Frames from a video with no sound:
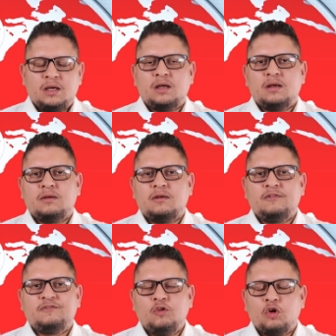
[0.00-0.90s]
uh,
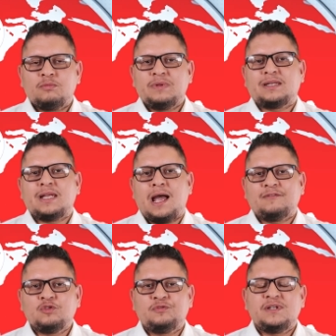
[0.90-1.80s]
form that they
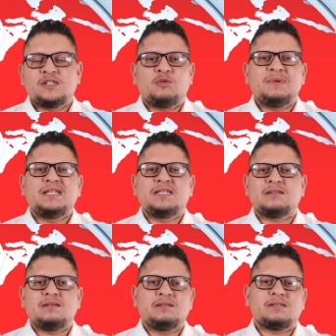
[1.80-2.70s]
have to fill. So mainly
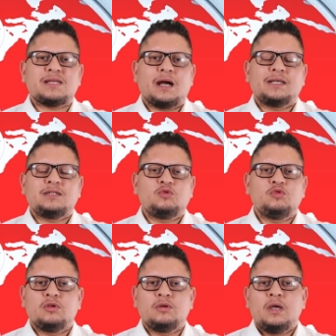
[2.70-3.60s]
it's it's targeted
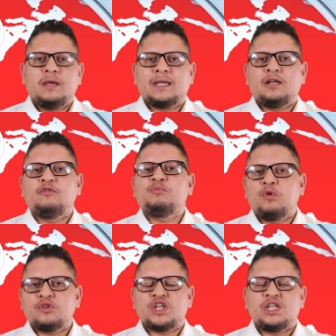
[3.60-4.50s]
to the kind of
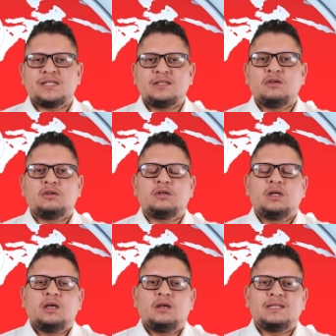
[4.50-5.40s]
purchasing or
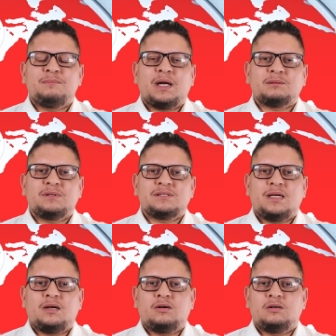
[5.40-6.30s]
uh, departments
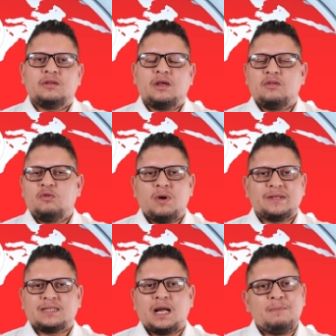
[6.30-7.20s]
that are the, the
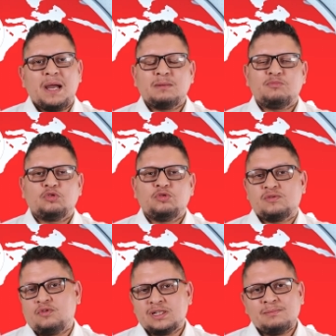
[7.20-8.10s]
that are buying
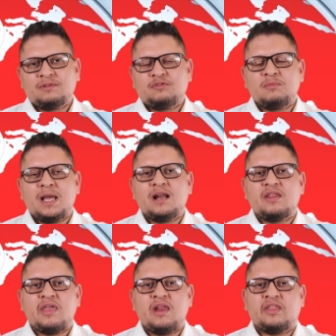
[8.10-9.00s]
products, for example, from
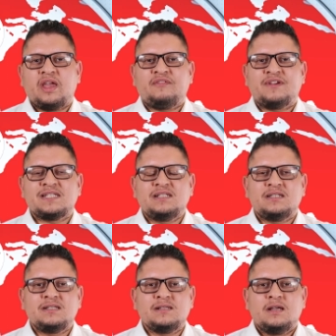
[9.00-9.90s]
health healthcare facilities
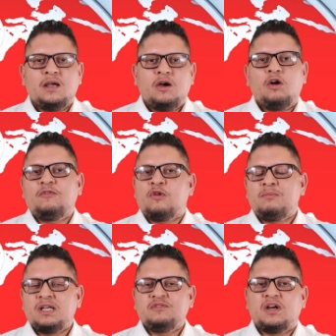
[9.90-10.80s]
commodities or from
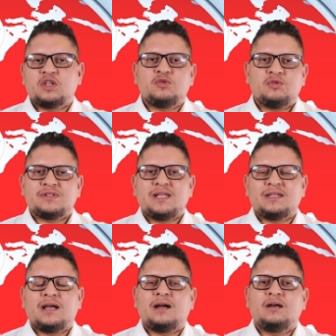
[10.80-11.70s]
manufacturers
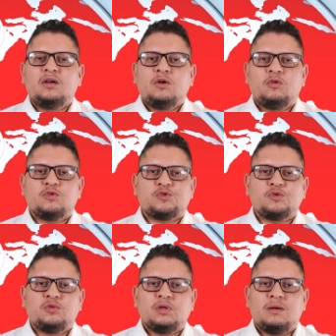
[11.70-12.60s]
that are
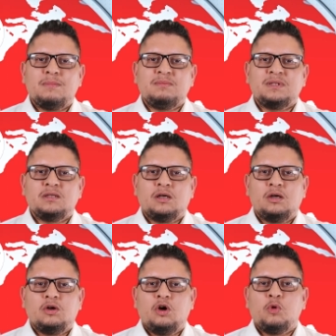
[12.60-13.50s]
also uh, maybe
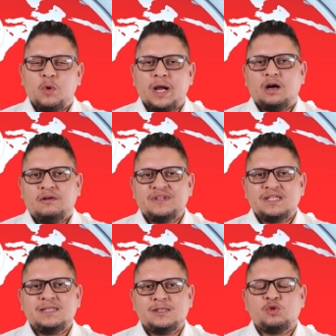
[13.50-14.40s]
uh, aware of
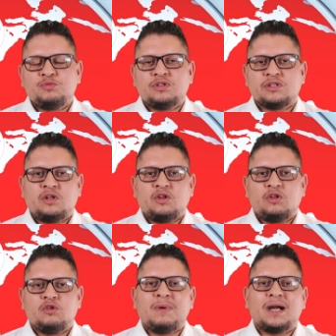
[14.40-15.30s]
these disruptions on,
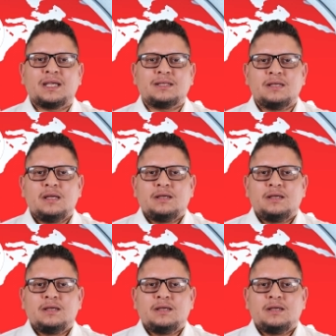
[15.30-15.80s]
on the market.